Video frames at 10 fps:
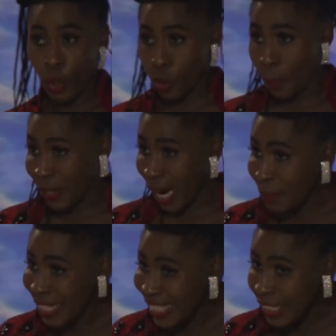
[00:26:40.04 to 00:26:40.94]
Because they are
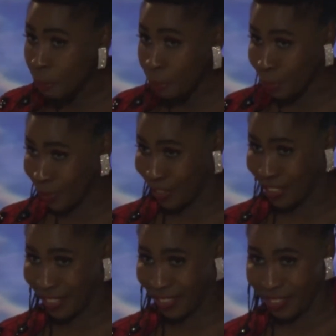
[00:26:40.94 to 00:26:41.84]
becoming deep
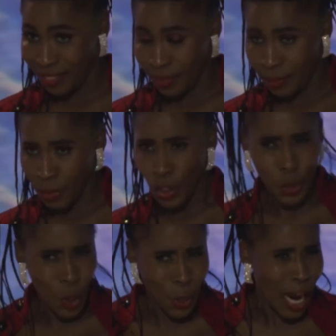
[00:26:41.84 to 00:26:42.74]

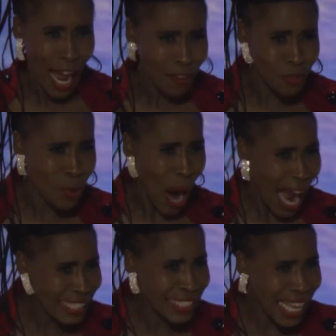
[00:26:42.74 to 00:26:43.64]
don't have to
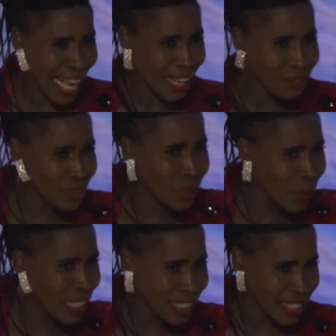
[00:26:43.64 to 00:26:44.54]
answer every
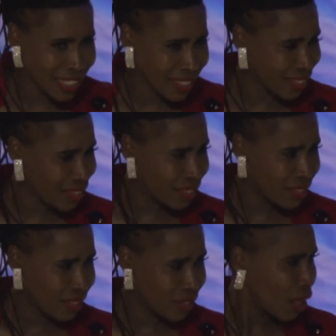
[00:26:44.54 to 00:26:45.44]
question.
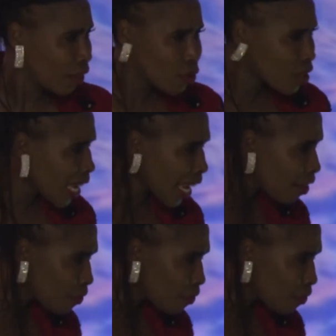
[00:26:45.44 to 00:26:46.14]
You don't have to say